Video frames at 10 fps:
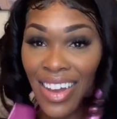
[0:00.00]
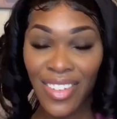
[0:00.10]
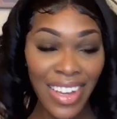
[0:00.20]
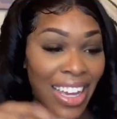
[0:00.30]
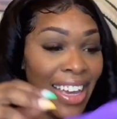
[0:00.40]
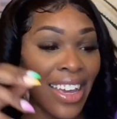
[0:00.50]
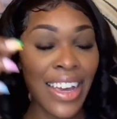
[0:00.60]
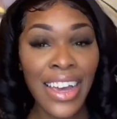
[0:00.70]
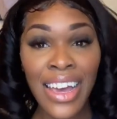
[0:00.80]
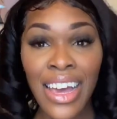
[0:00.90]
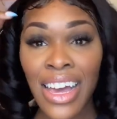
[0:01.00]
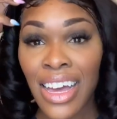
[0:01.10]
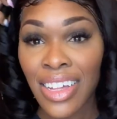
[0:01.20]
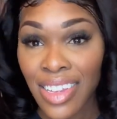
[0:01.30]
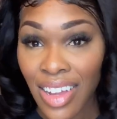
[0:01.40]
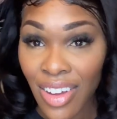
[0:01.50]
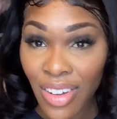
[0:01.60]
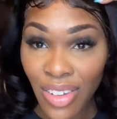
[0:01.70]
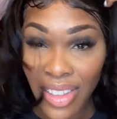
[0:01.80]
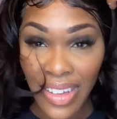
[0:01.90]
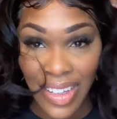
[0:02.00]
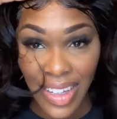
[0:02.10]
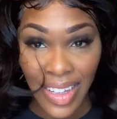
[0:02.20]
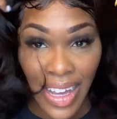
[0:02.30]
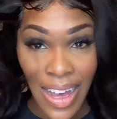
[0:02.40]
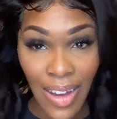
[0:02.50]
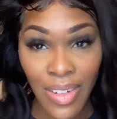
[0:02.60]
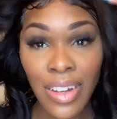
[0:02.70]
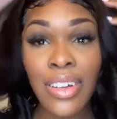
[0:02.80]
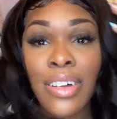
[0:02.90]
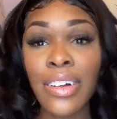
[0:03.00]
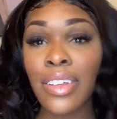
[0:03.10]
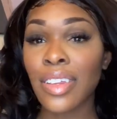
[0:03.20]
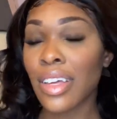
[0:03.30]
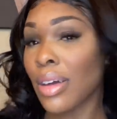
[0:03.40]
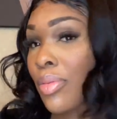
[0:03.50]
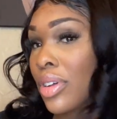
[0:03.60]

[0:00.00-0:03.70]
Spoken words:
Okay, so this is how it looks, and I'm